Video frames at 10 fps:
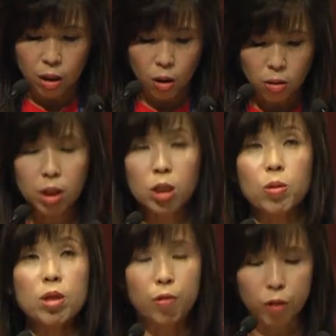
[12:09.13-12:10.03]
All this
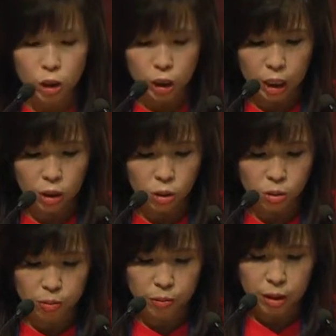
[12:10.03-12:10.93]
will differentiate
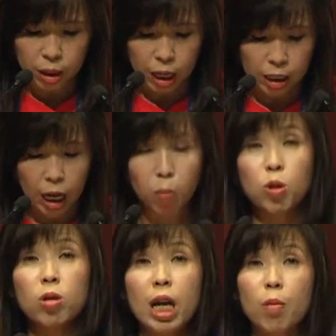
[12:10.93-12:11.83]
you and
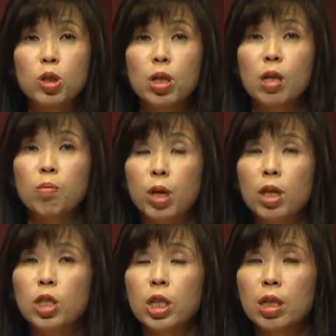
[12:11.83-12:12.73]
help you capture
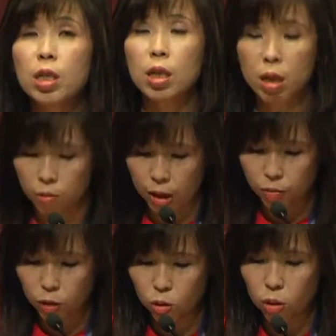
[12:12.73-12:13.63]
emerging
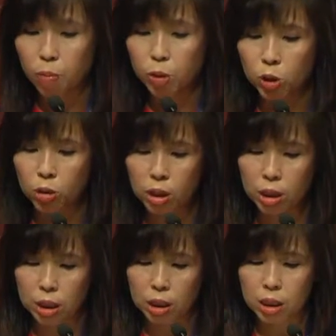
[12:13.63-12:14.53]
revenue
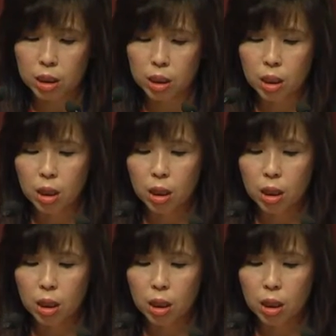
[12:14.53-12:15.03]
opportunities.